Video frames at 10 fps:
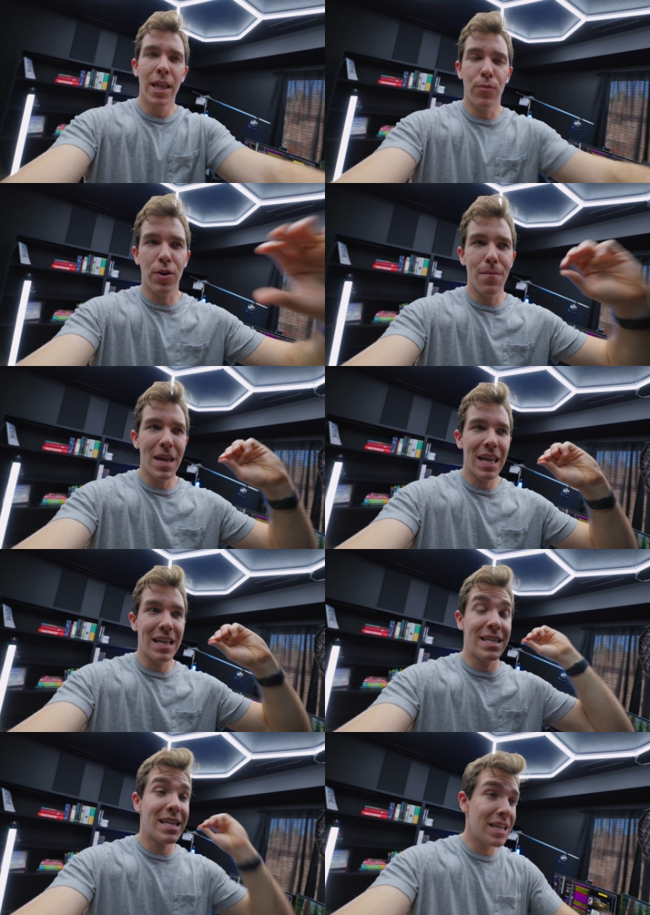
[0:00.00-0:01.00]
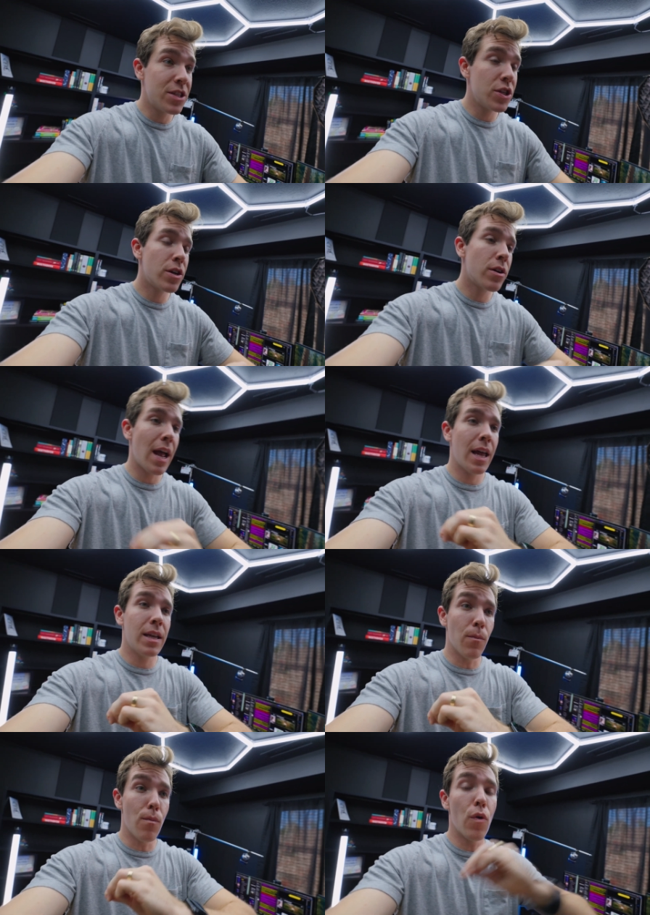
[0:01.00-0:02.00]
that we could make this easier
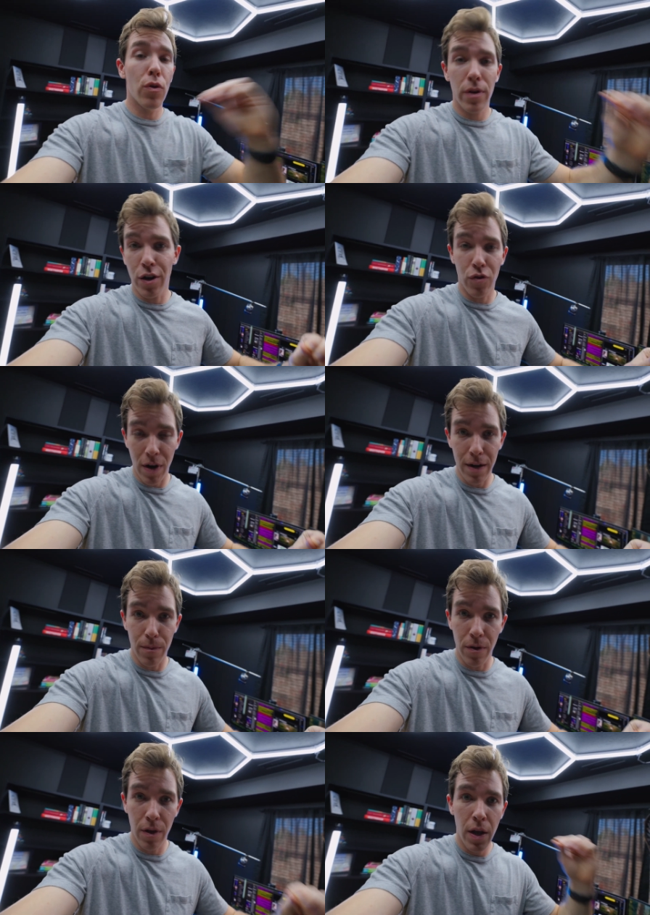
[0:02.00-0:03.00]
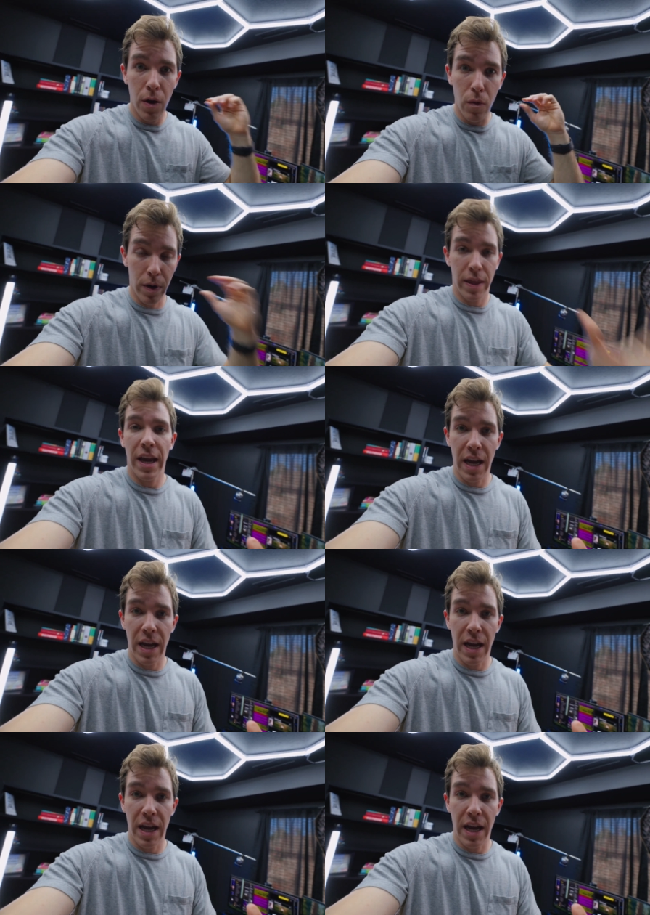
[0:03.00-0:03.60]
and more incredible with